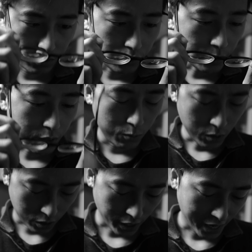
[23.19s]
for my
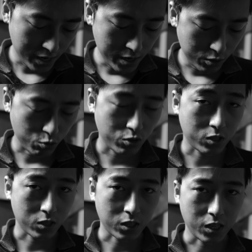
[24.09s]
work, I need to
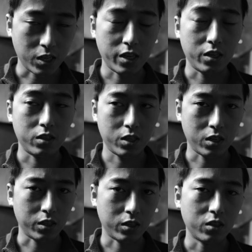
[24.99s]
study
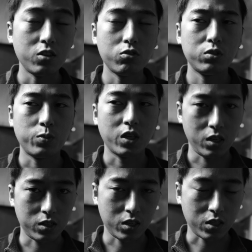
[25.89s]
Italian, I need to
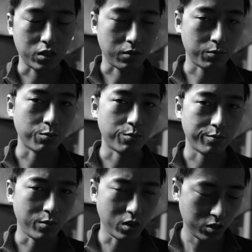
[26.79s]
speak Italian
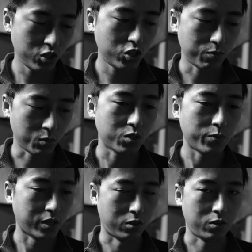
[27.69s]
much, much
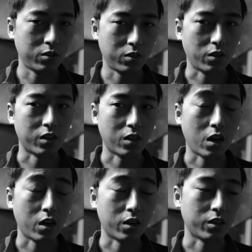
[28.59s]
better than
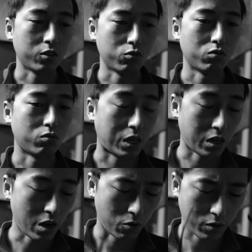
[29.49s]
I do right
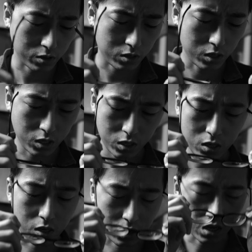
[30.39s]
now.
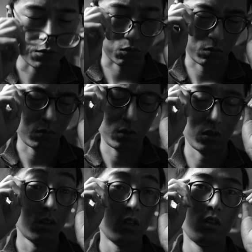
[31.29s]
I have to.
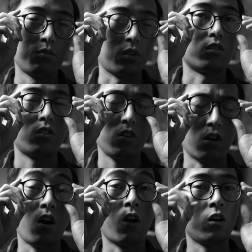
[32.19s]
Because there
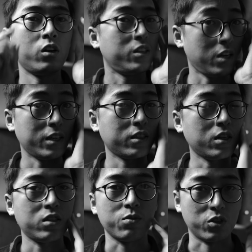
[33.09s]
are Italian
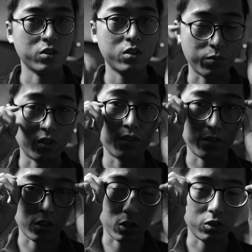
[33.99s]
customers,
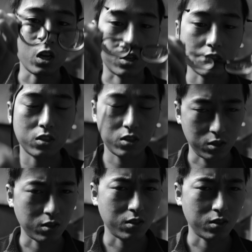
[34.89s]
believe it or not,